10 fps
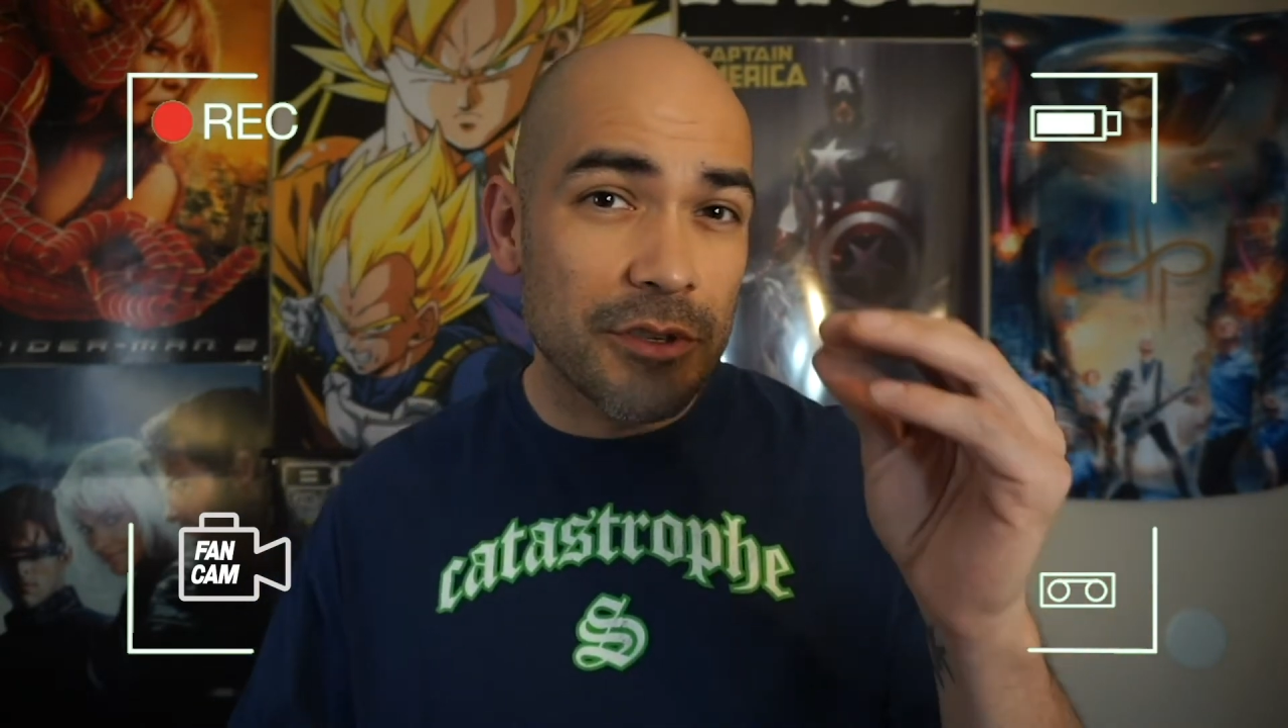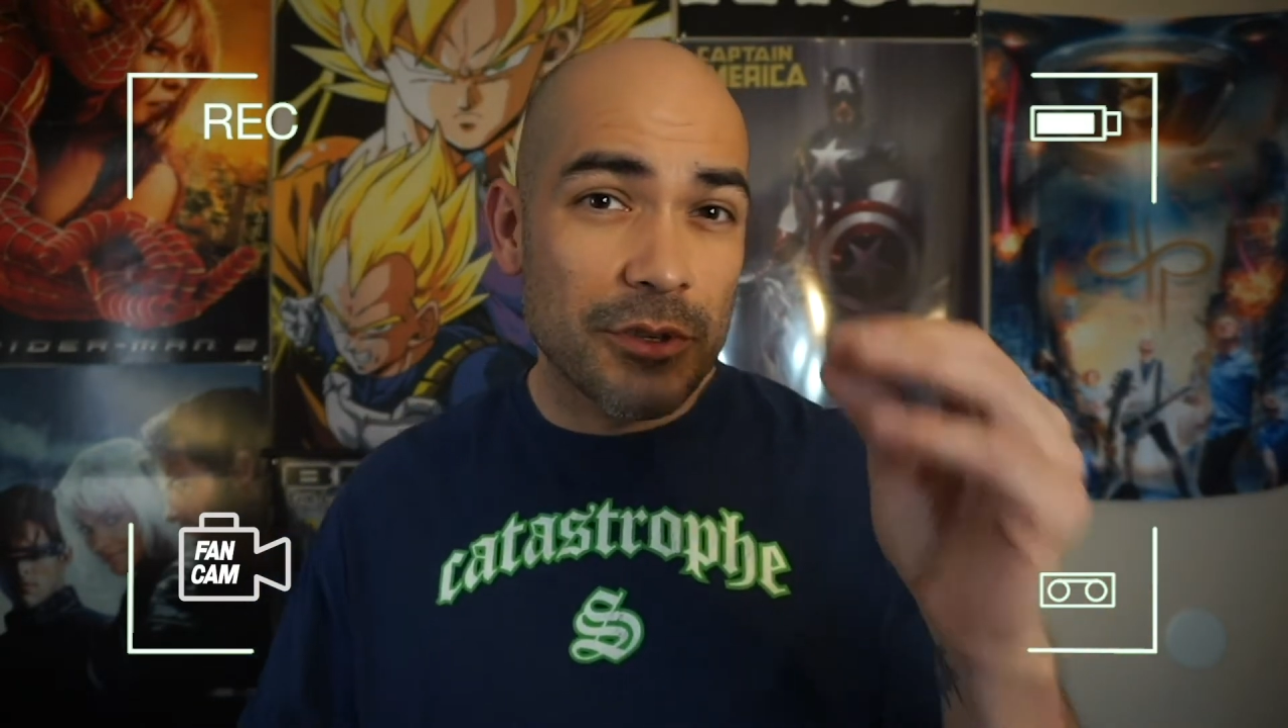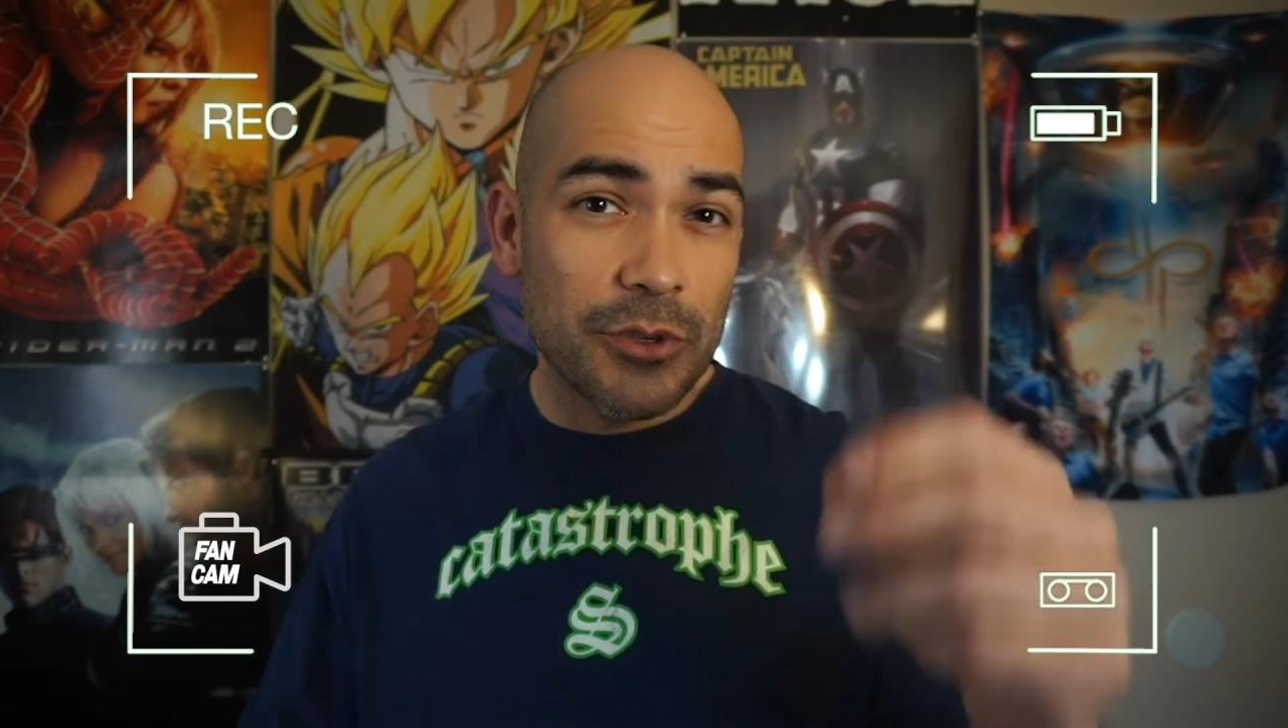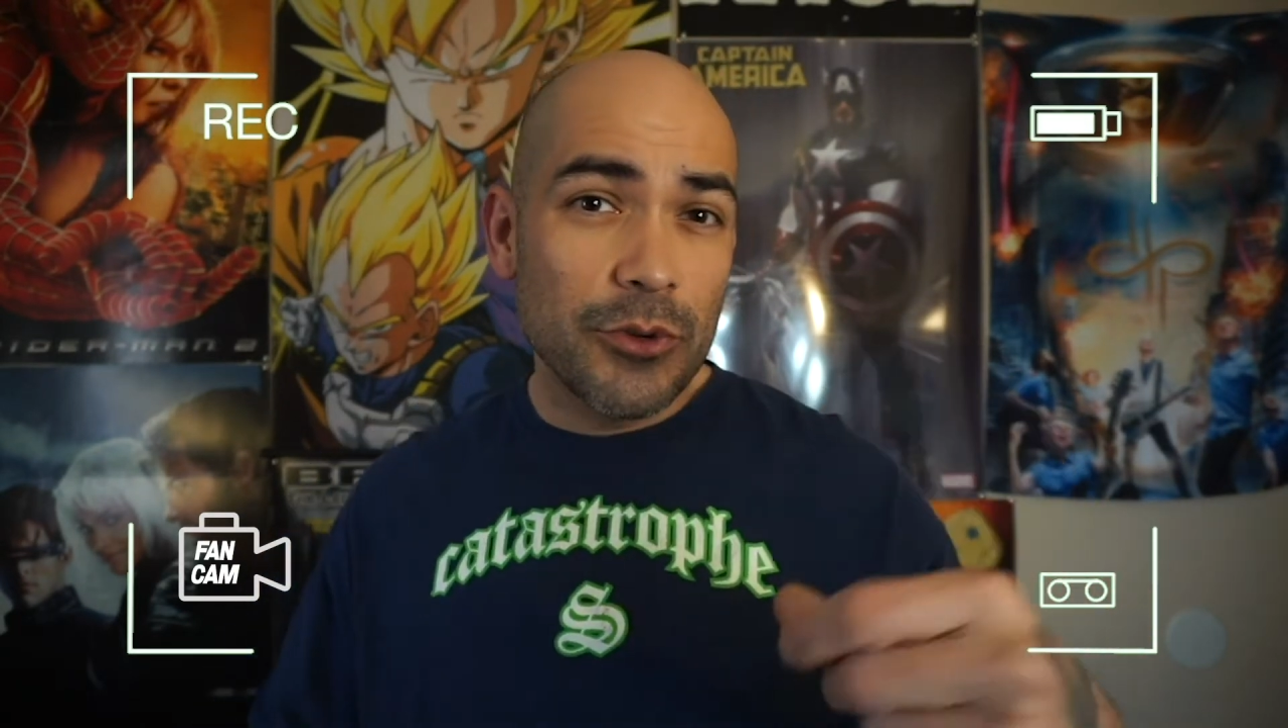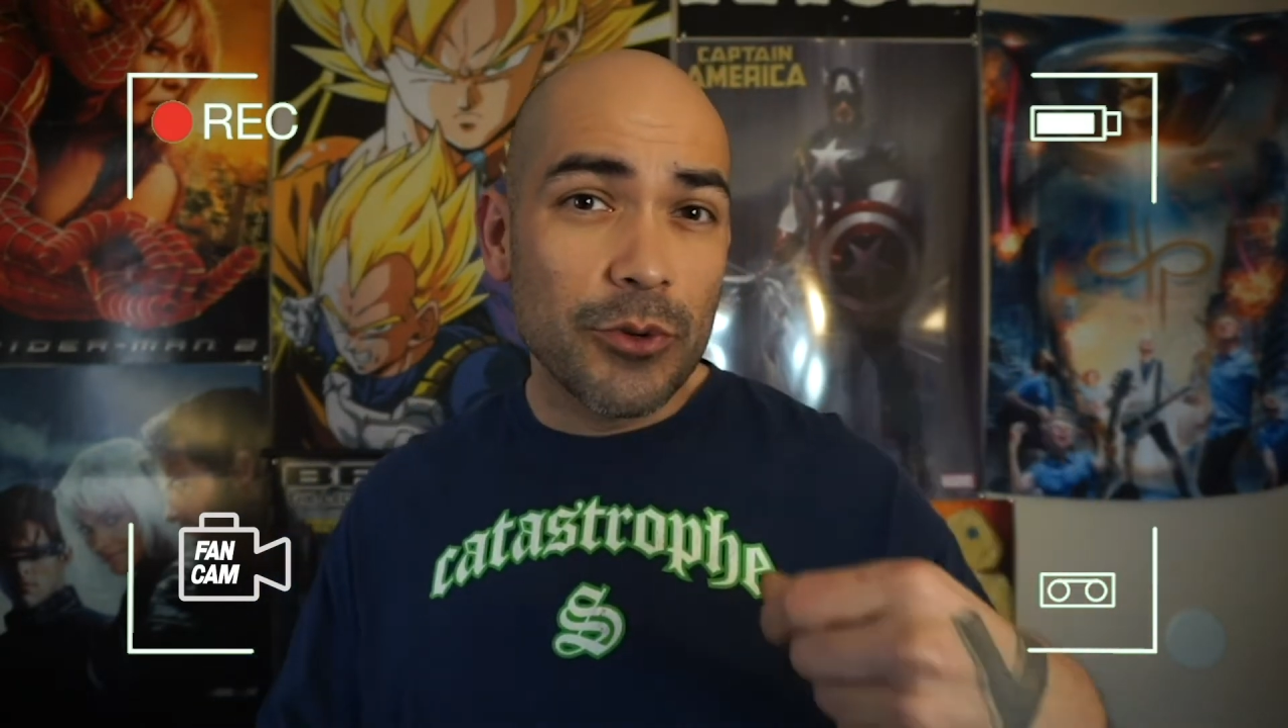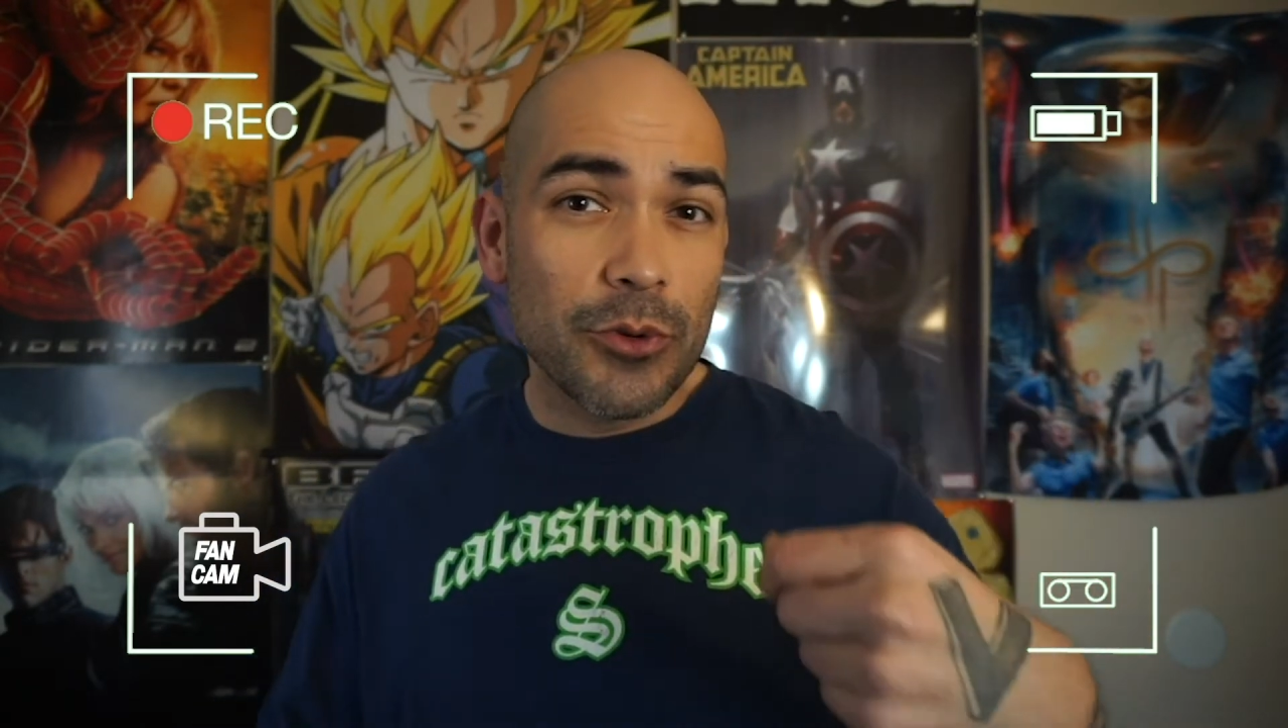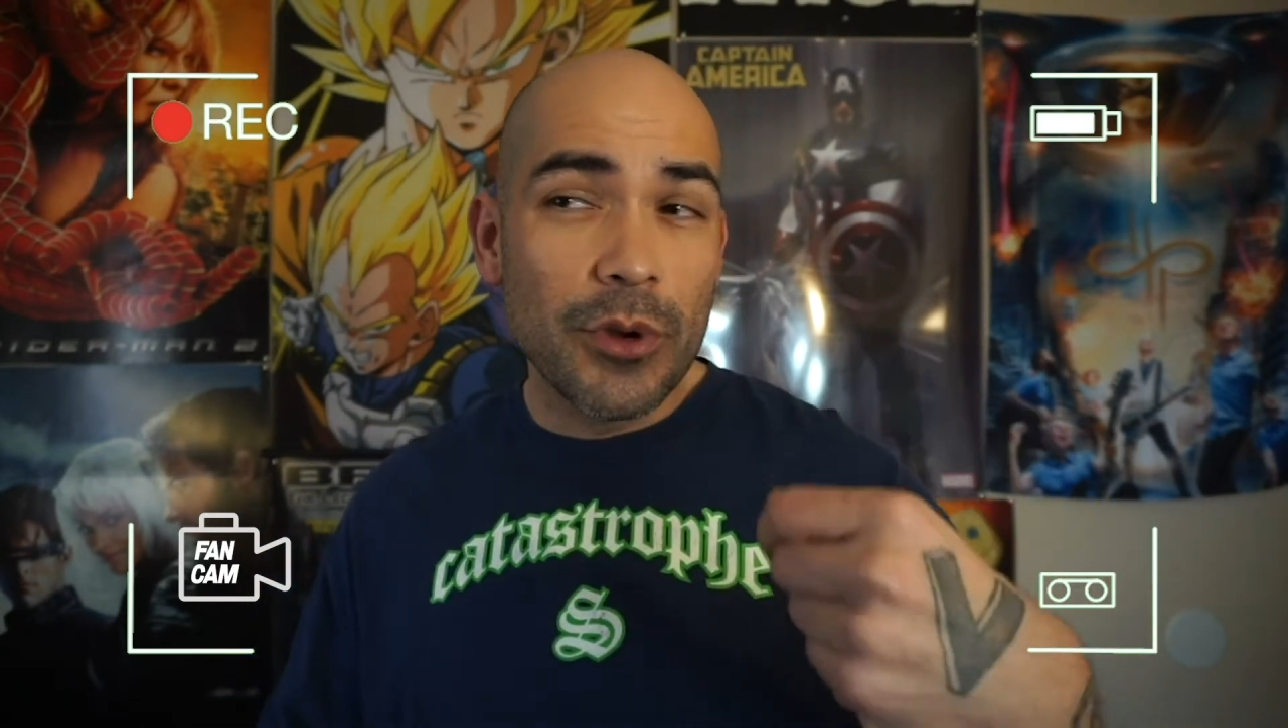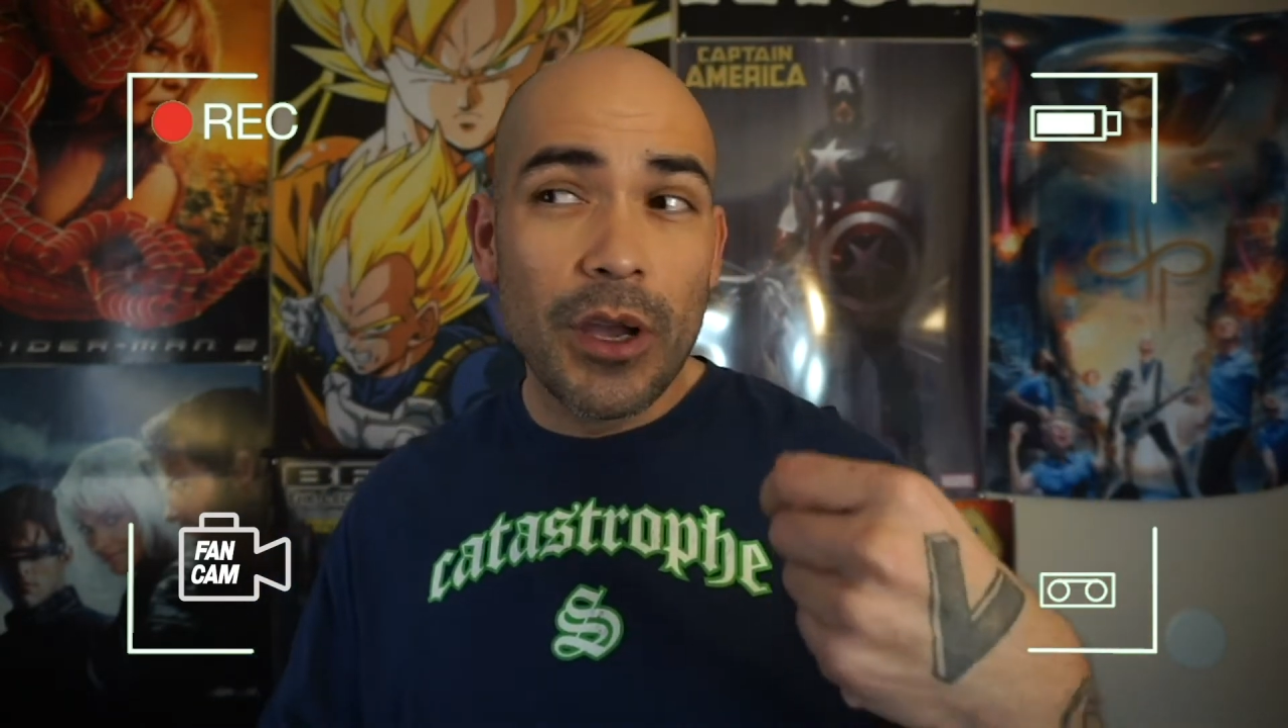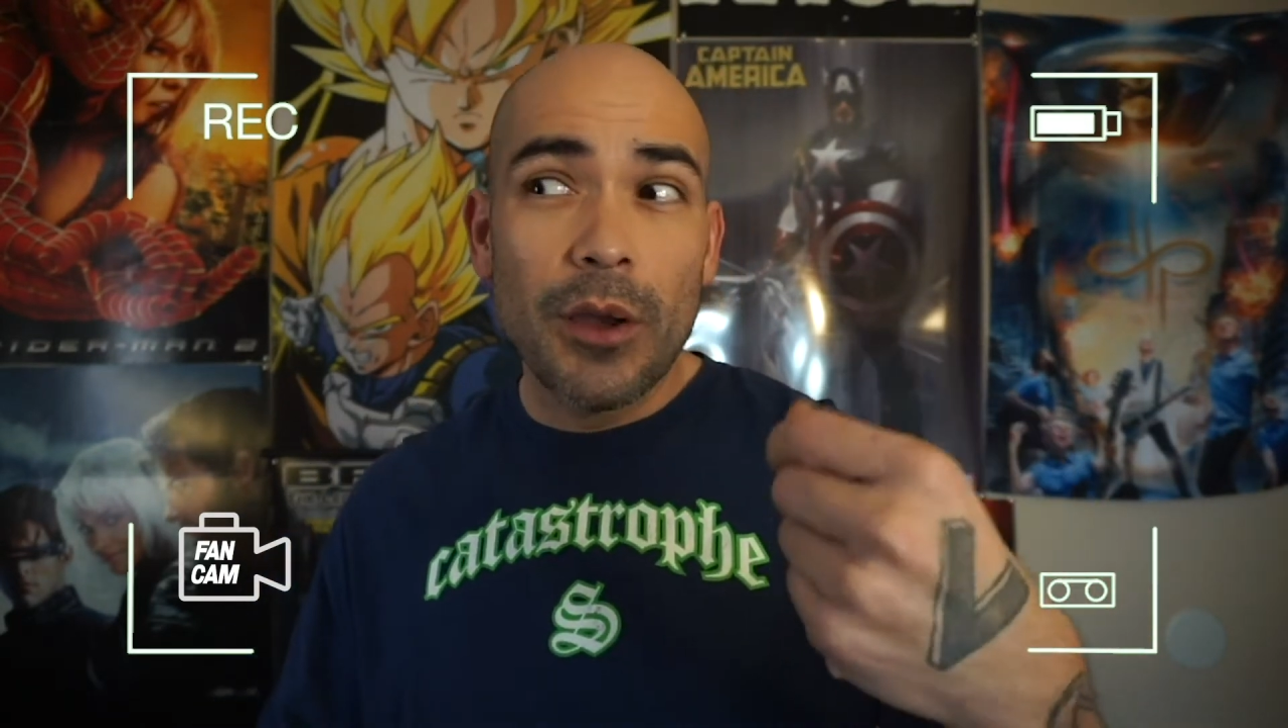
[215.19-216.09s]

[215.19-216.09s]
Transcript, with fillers: to